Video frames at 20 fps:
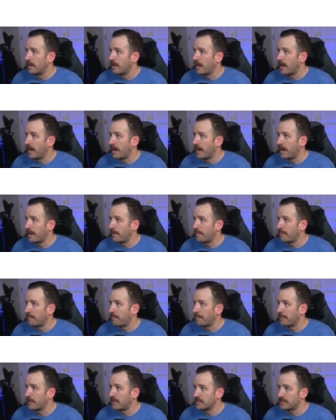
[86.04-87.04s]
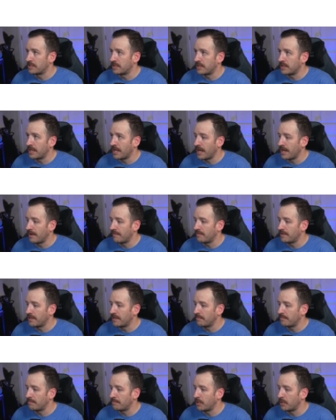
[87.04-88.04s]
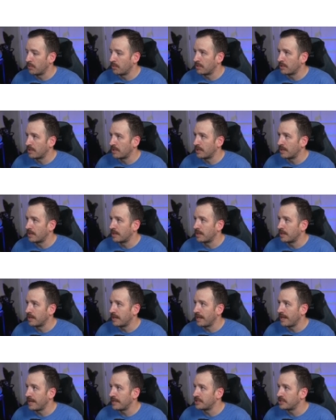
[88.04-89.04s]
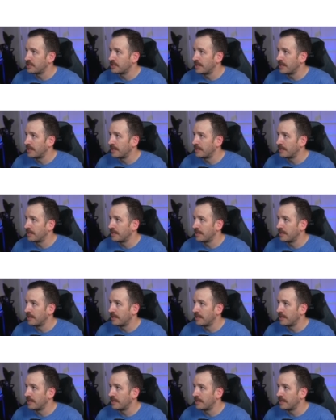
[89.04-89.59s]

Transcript: I personally have the Polar H ten.